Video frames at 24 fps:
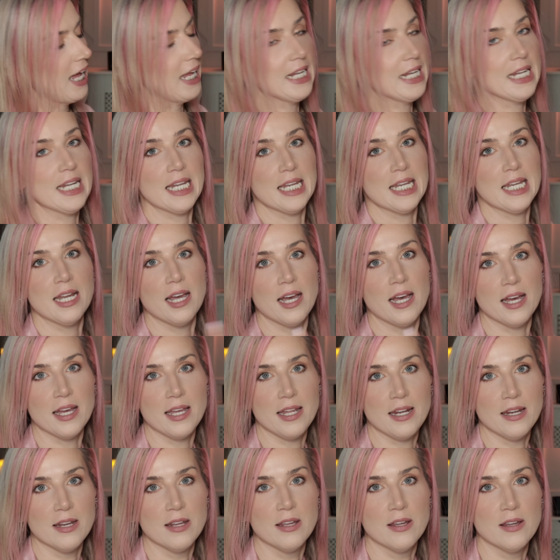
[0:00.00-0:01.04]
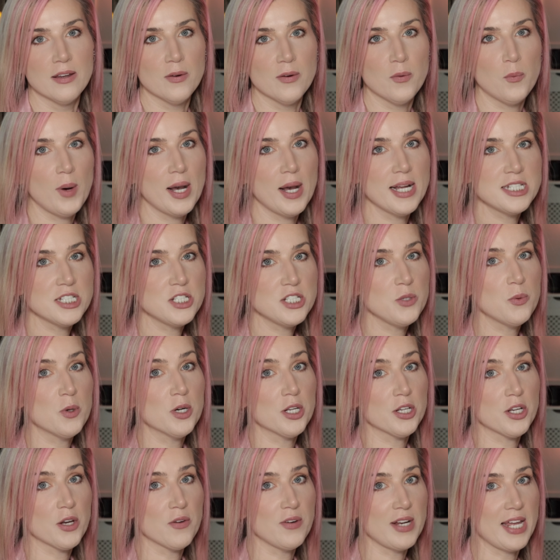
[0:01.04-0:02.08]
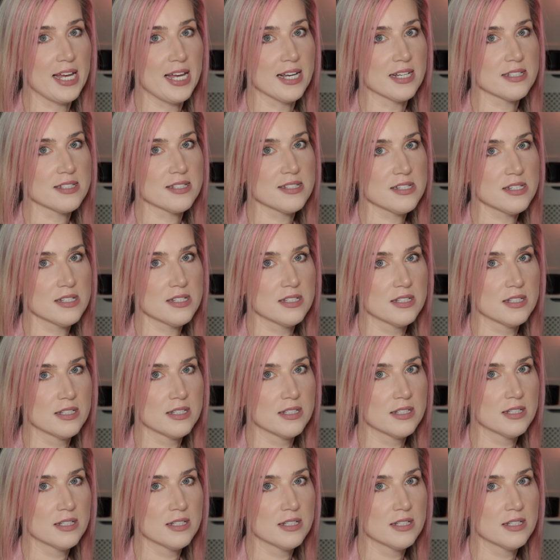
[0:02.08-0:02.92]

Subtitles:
and 9. Where did you want to go next?